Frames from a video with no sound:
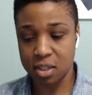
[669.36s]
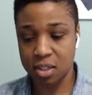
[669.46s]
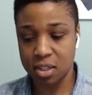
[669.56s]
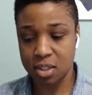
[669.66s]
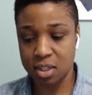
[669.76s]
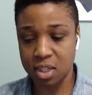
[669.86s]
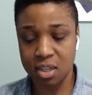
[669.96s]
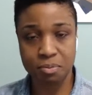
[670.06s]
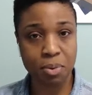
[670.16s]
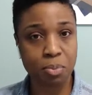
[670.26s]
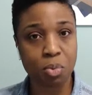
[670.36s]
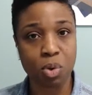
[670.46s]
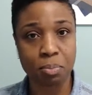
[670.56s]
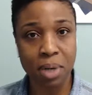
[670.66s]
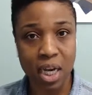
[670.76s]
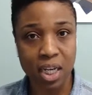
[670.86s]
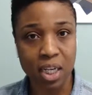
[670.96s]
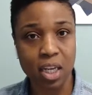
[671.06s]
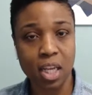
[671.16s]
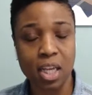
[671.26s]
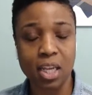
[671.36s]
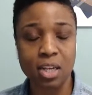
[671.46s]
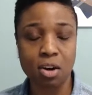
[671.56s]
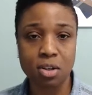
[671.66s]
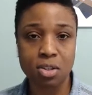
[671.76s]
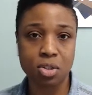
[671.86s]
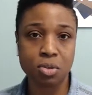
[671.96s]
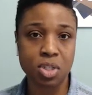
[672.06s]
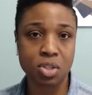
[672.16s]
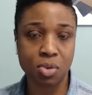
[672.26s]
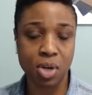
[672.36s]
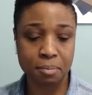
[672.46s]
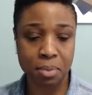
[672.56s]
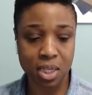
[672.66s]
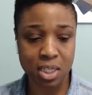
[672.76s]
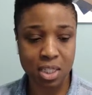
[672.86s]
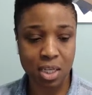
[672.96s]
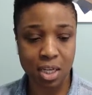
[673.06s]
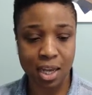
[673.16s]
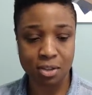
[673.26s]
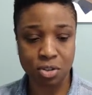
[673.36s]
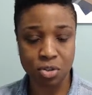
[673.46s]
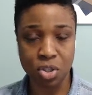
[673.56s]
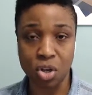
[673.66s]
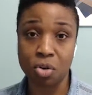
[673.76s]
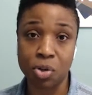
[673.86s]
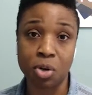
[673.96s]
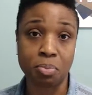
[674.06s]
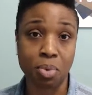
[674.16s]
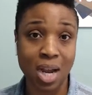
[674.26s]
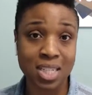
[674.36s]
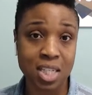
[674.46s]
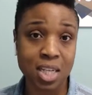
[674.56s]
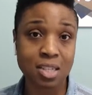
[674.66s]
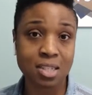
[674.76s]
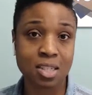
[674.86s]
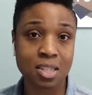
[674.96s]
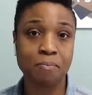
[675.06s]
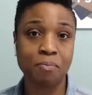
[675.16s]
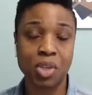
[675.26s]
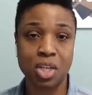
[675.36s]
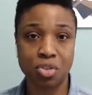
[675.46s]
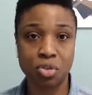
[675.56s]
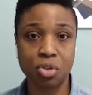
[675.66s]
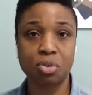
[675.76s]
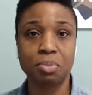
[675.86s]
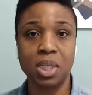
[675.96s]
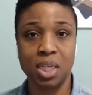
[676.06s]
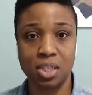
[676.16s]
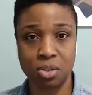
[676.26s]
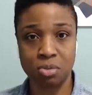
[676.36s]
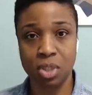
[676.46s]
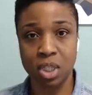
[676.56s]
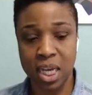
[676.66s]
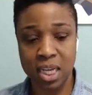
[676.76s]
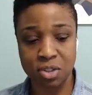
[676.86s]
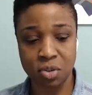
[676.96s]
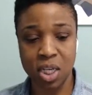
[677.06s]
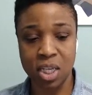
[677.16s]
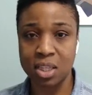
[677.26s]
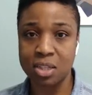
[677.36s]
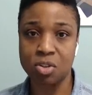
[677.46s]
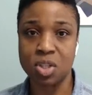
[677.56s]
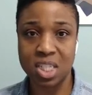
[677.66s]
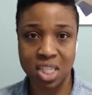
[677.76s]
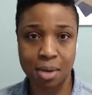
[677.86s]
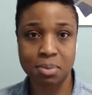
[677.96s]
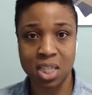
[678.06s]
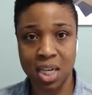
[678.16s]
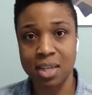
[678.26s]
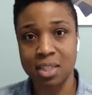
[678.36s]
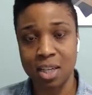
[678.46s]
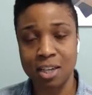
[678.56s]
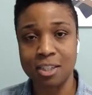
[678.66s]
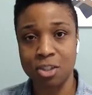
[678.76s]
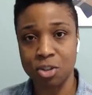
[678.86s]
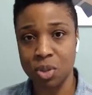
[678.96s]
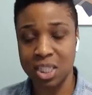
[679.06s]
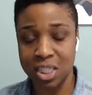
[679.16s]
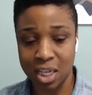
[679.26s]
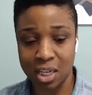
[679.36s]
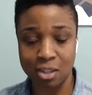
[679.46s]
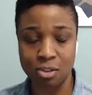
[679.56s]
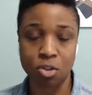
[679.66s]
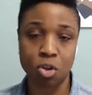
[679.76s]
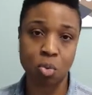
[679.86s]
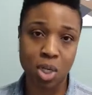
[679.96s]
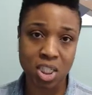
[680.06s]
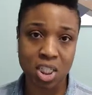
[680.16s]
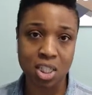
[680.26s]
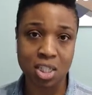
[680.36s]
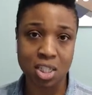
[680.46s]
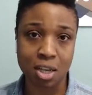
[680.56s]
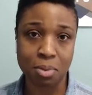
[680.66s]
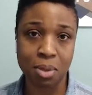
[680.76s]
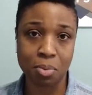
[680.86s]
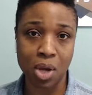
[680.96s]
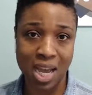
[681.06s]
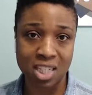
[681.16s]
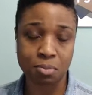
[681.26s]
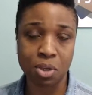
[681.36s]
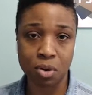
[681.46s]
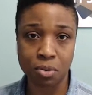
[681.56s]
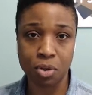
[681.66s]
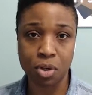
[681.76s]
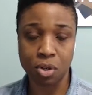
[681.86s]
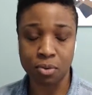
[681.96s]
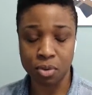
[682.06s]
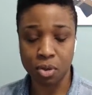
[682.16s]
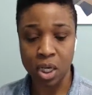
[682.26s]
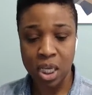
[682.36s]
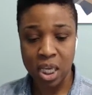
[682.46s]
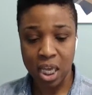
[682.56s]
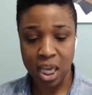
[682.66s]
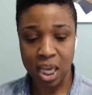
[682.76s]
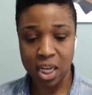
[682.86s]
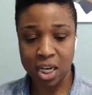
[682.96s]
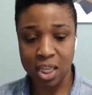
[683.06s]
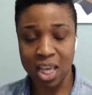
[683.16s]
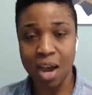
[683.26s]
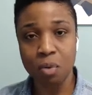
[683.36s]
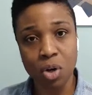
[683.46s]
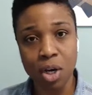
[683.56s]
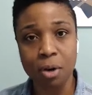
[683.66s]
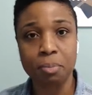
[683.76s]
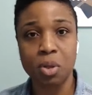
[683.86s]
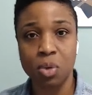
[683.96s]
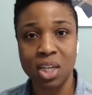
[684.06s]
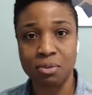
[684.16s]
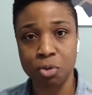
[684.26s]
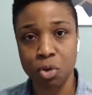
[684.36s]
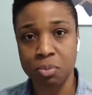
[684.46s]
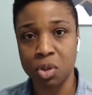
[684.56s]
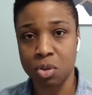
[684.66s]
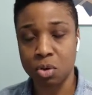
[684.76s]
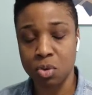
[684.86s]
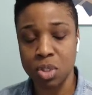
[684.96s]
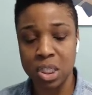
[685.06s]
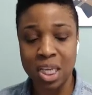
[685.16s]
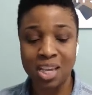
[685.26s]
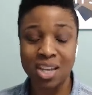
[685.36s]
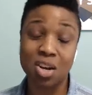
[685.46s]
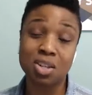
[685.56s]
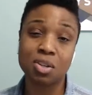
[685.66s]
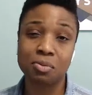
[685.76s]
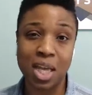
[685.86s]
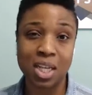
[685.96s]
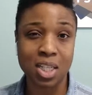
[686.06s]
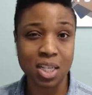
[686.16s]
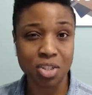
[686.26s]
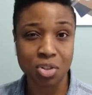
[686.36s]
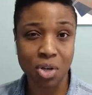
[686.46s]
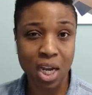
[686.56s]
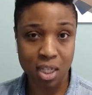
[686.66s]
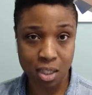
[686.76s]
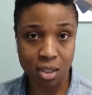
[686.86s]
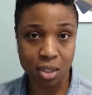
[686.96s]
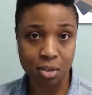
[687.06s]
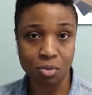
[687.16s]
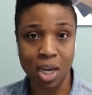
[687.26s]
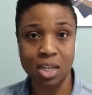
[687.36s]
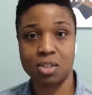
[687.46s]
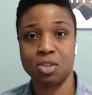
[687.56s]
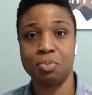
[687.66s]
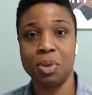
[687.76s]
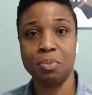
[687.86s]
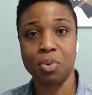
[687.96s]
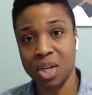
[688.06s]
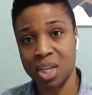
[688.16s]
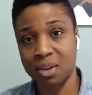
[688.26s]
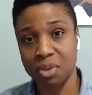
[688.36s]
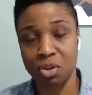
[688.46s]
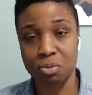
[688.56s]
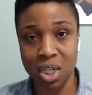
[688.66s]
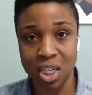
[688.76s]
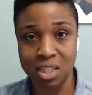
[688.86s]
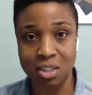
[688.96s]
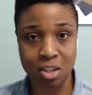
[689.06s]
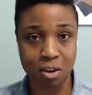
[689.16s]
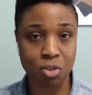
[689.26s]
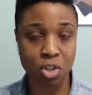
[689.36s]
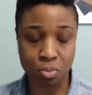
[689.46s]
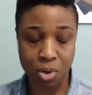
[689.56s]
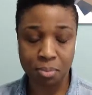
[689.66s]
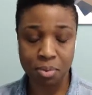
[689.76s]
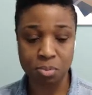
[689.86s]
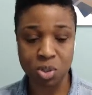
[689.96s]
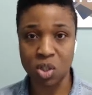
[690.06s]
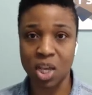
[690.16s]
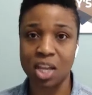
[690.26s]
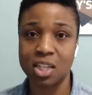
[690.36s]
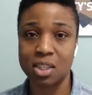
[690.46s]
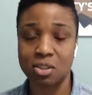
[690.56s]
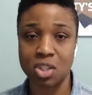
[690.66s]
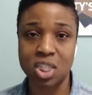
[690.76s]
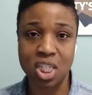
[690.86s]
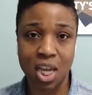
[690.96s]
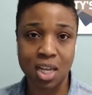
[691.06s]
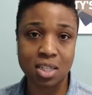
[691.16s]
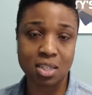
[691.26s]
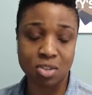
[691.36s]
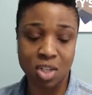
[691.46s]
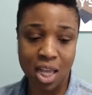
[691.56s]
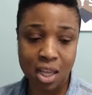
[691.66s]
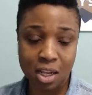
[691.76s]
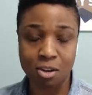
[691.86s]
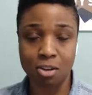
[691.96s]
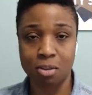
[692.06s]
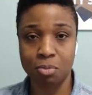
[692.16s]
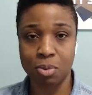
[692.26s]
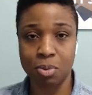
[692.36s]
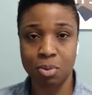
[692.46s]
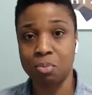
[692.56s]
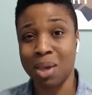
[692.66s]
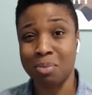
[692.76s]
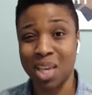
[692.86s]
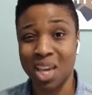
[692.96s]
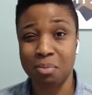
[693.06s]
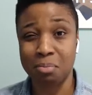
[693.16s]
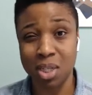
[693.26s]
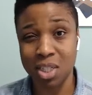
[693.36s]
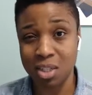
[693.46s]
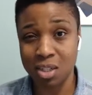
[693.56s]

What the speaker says: see if people will buy. It also is great because it allows you to hone your process. And so you'll begin to realize, okay, these are the steps that I take to do this thing. These are the questions that people ask me over and over. And that will help you inform your course. It also validates your idea, right? So people are giving you money to solve this problem, so that there's a chance, there's a likelihood that people who maybe can't budget